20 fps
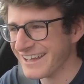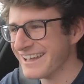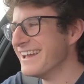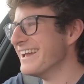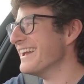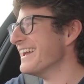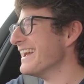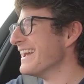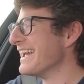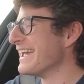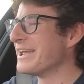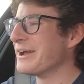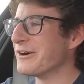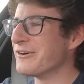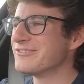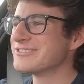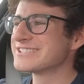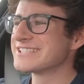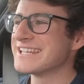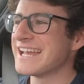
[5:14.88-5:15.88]
it
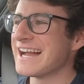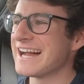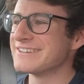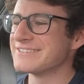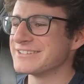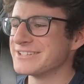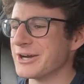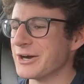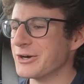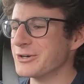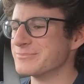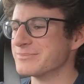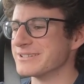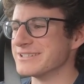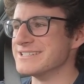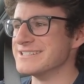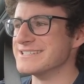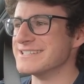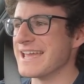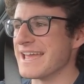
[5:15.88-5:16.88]
obviously had the
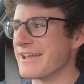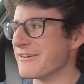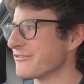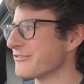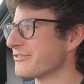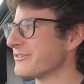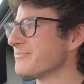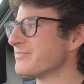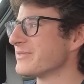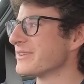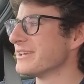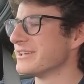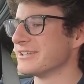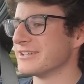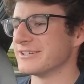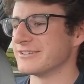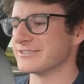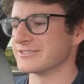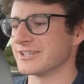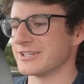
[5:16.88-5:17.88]
open diff. So
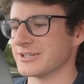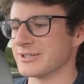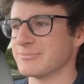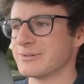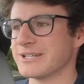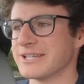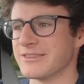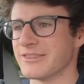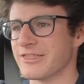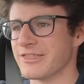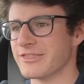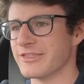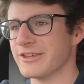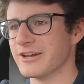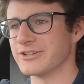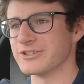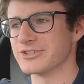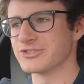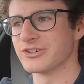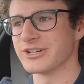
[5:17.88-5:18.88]
I'm gonna put it in
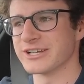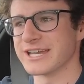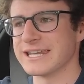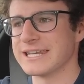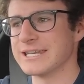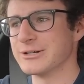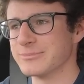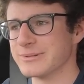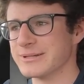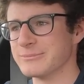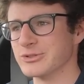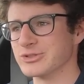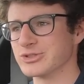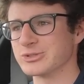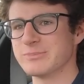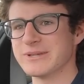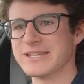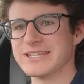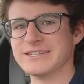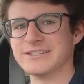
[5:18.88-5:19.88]
third to try and get a little bit more
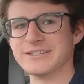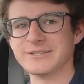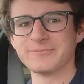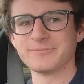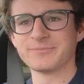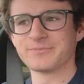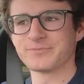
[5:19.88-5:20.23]
speed.